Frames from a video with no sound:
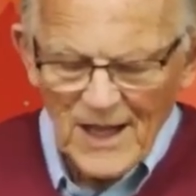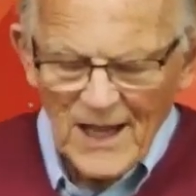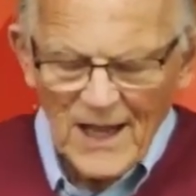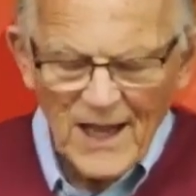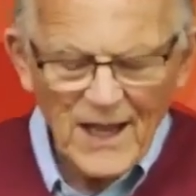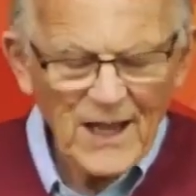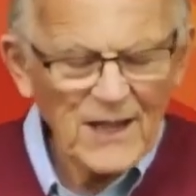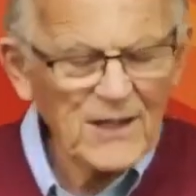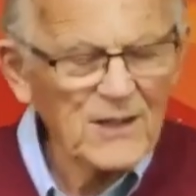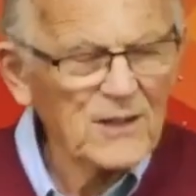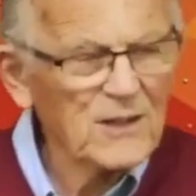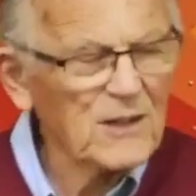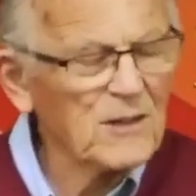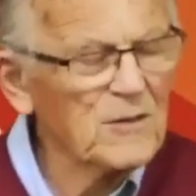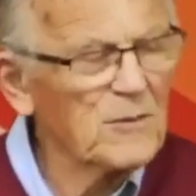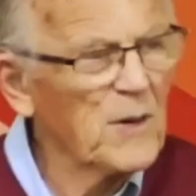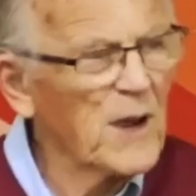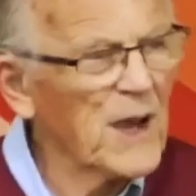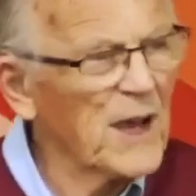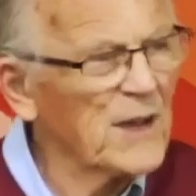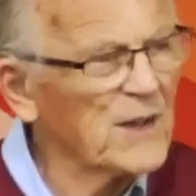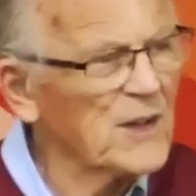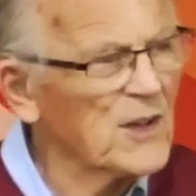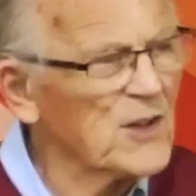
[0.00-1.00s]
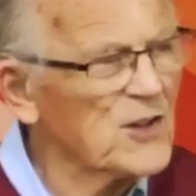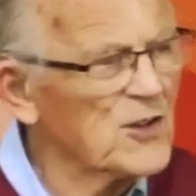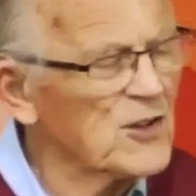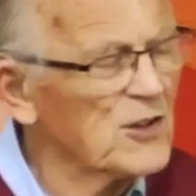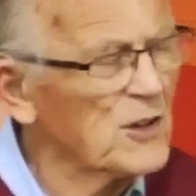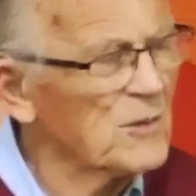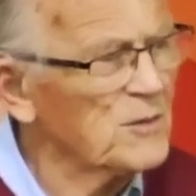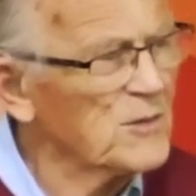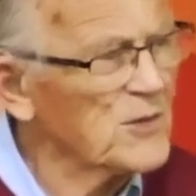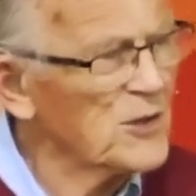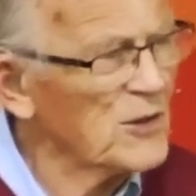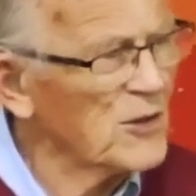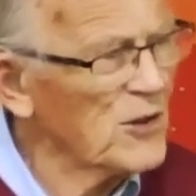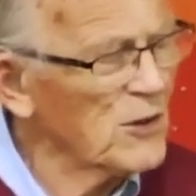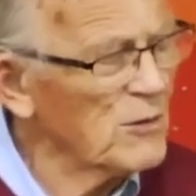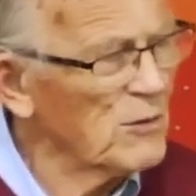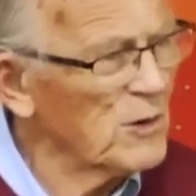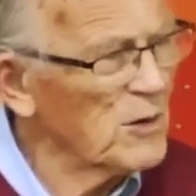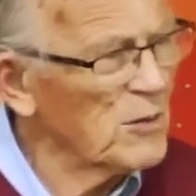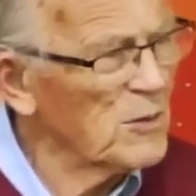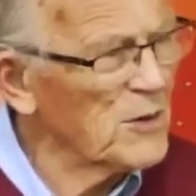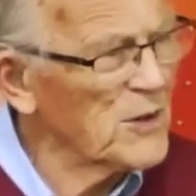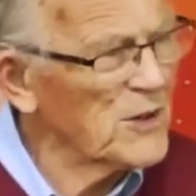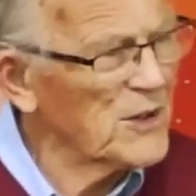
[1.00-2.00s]
and companionship to the
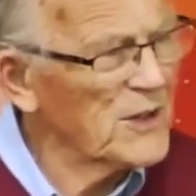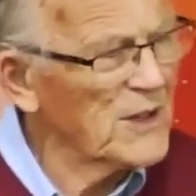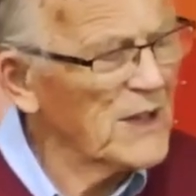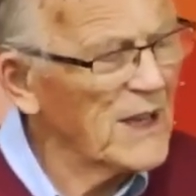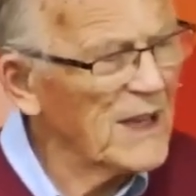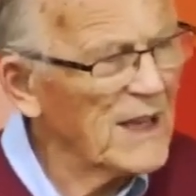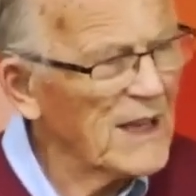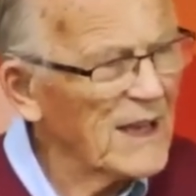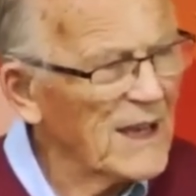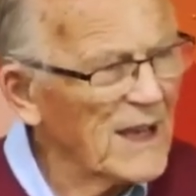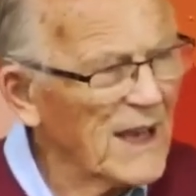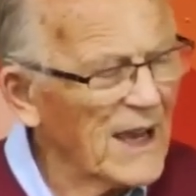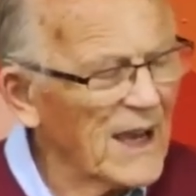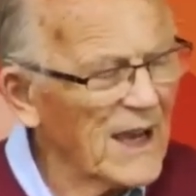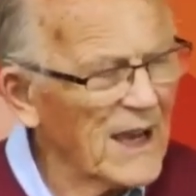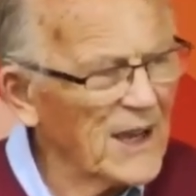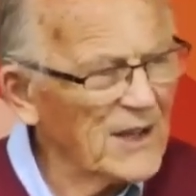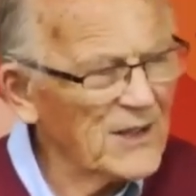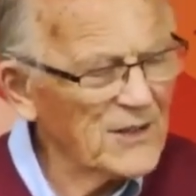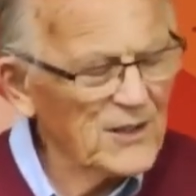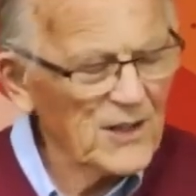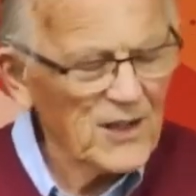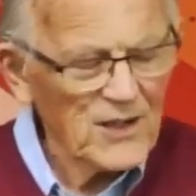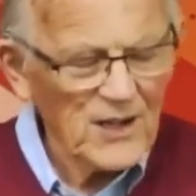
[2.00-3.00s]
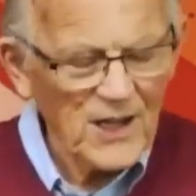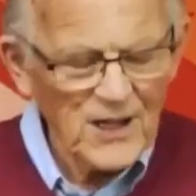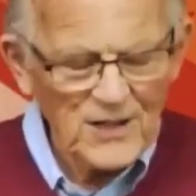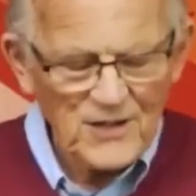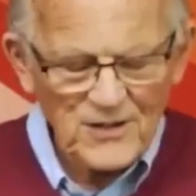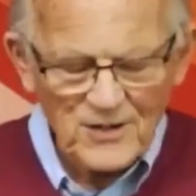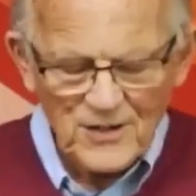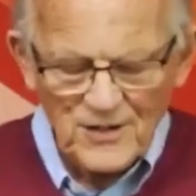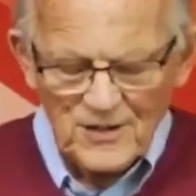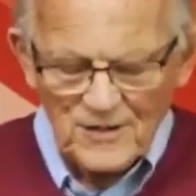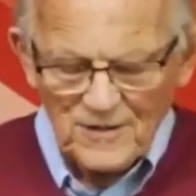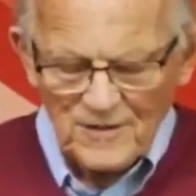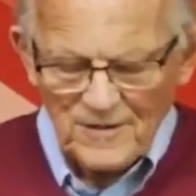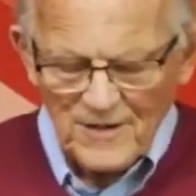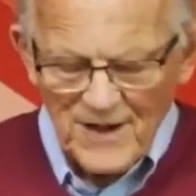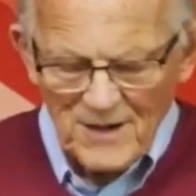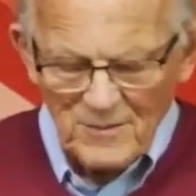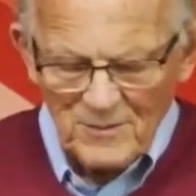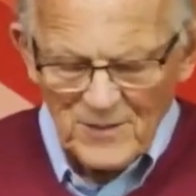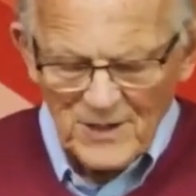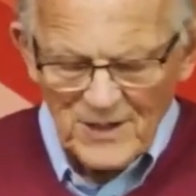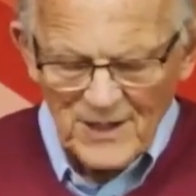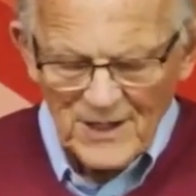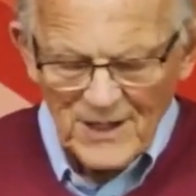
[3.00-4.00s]
woman and her
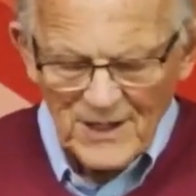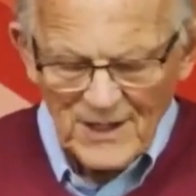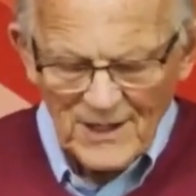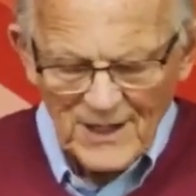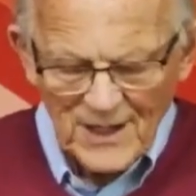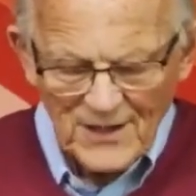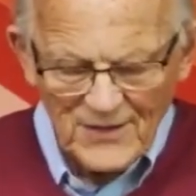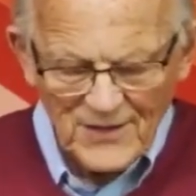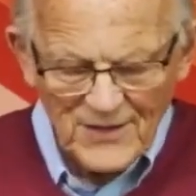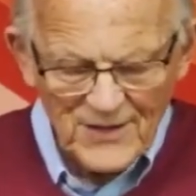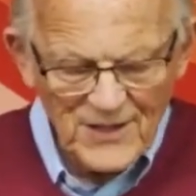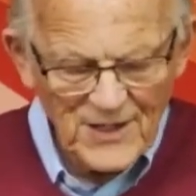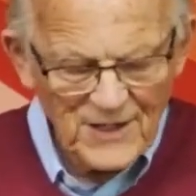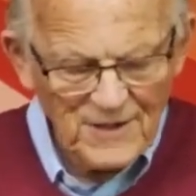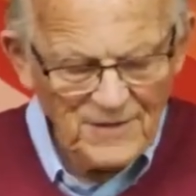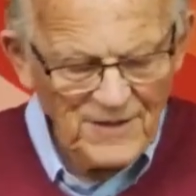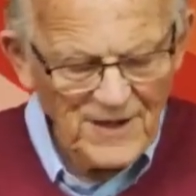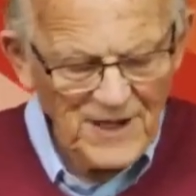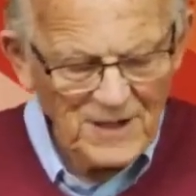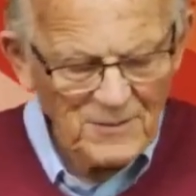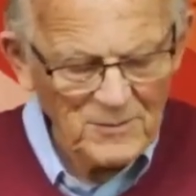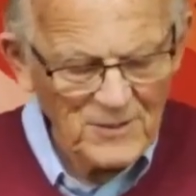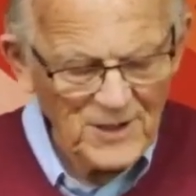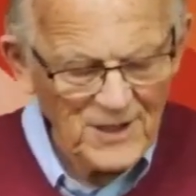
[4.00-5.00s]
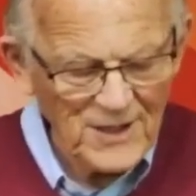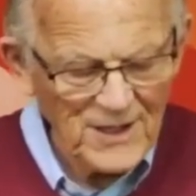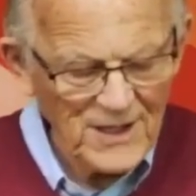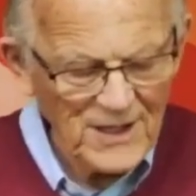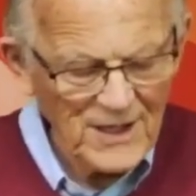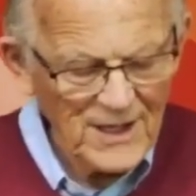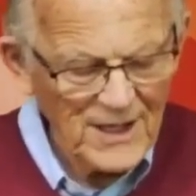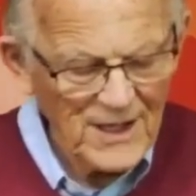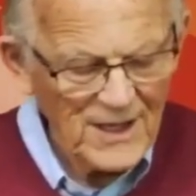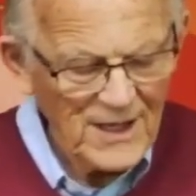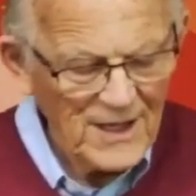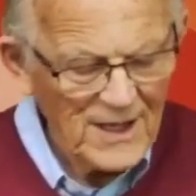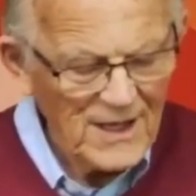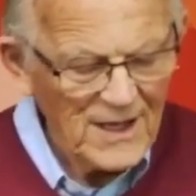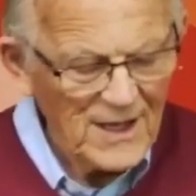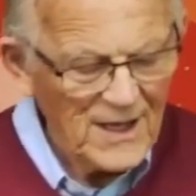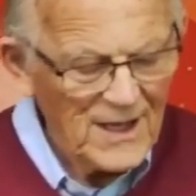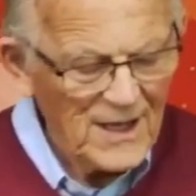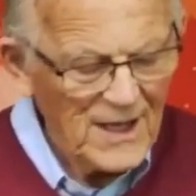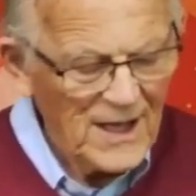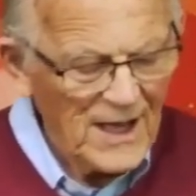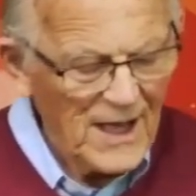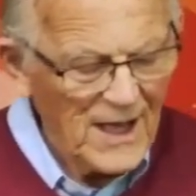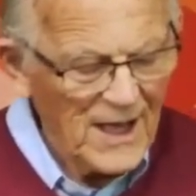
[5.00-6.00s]
family and their family,
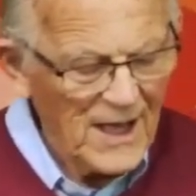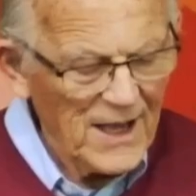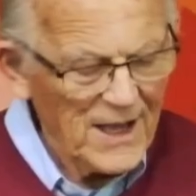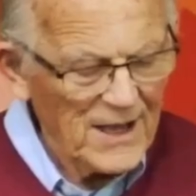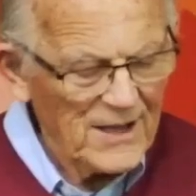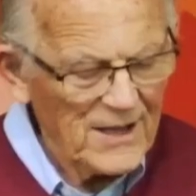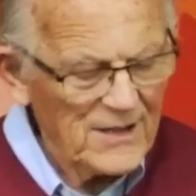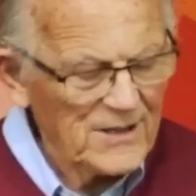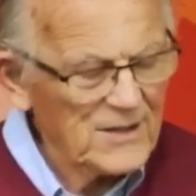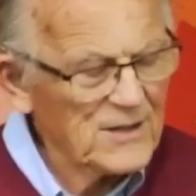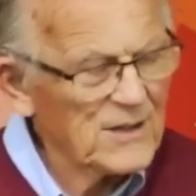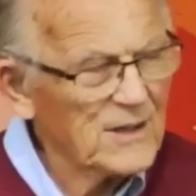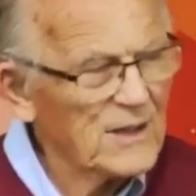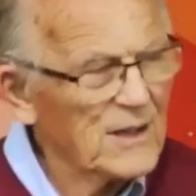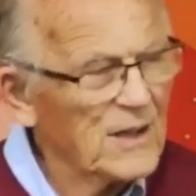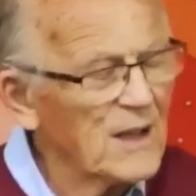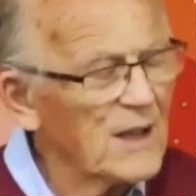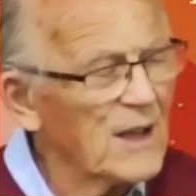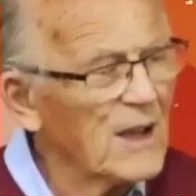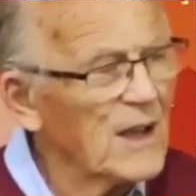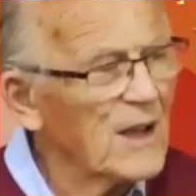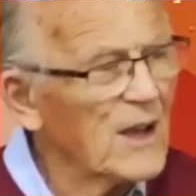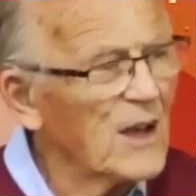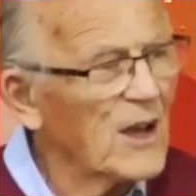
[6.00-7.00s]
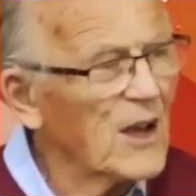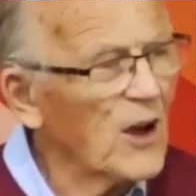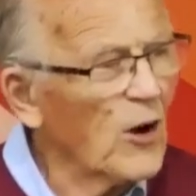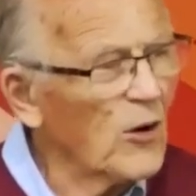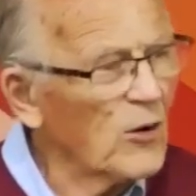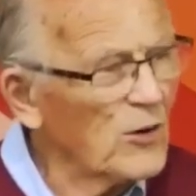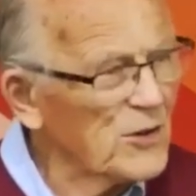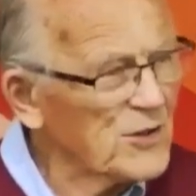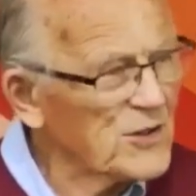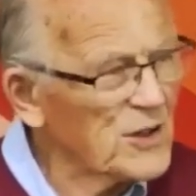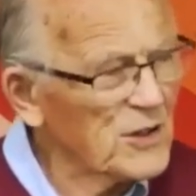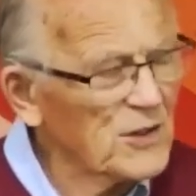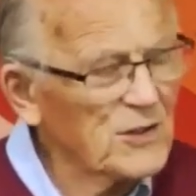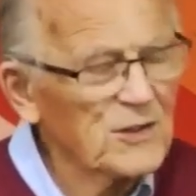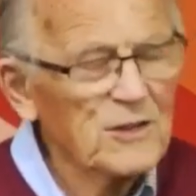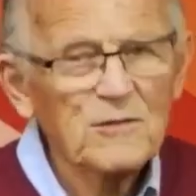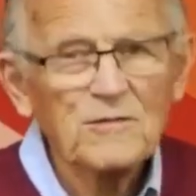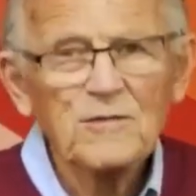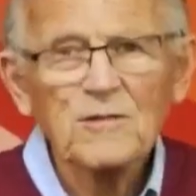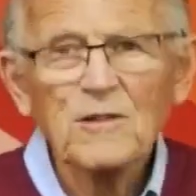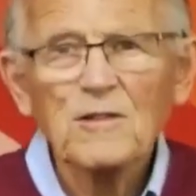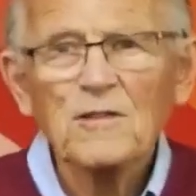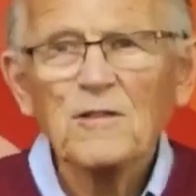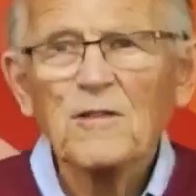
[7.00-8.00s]
and also to
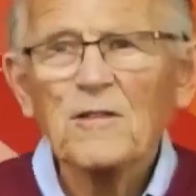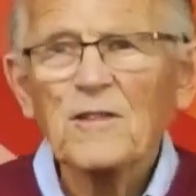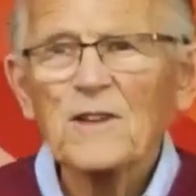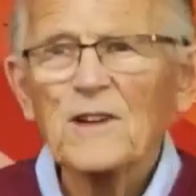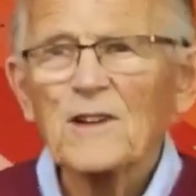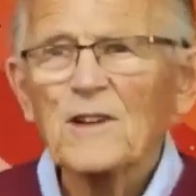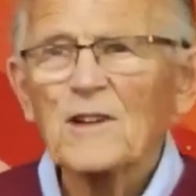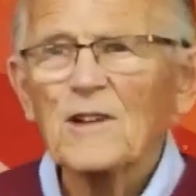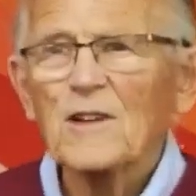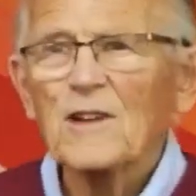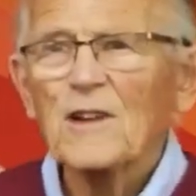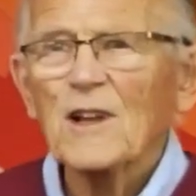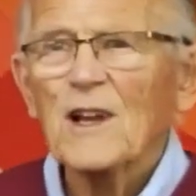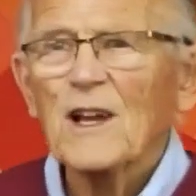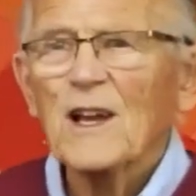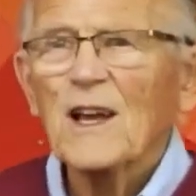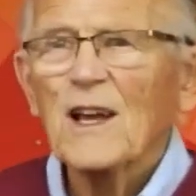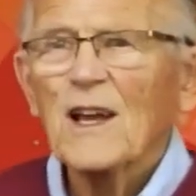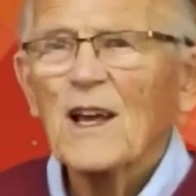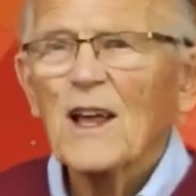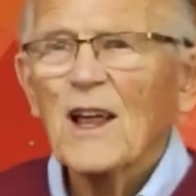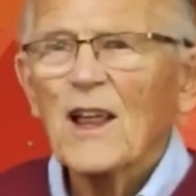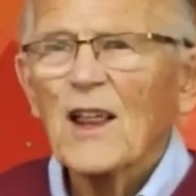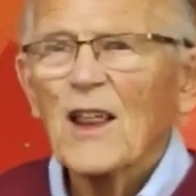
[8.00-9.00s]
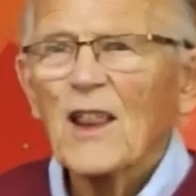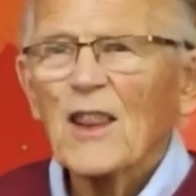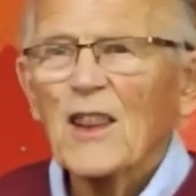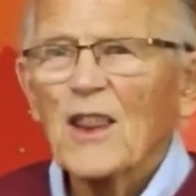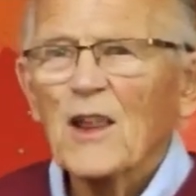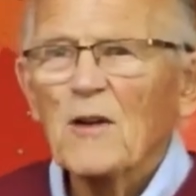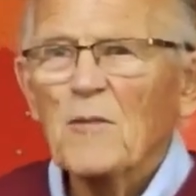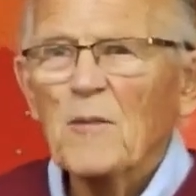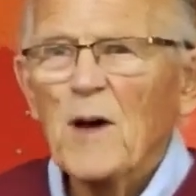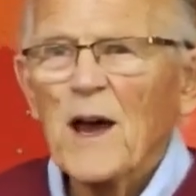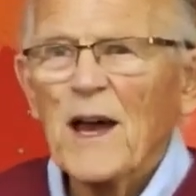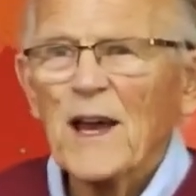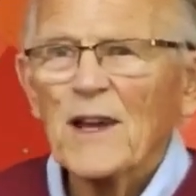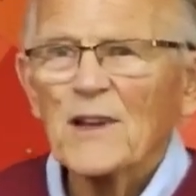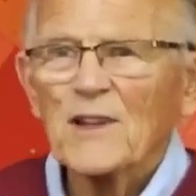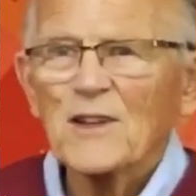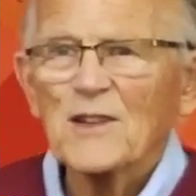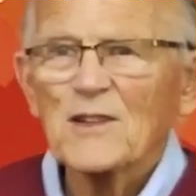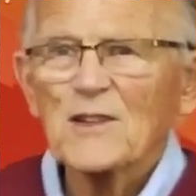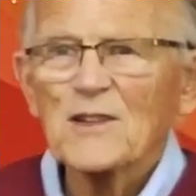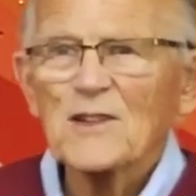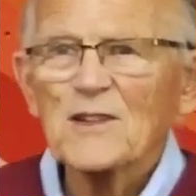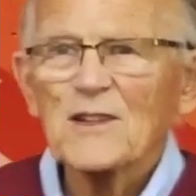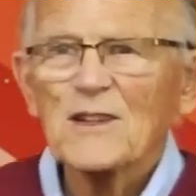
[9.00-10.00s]
fulfill the
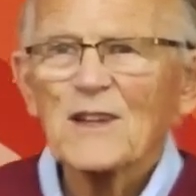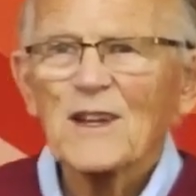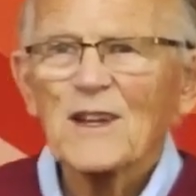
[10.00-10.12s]
man's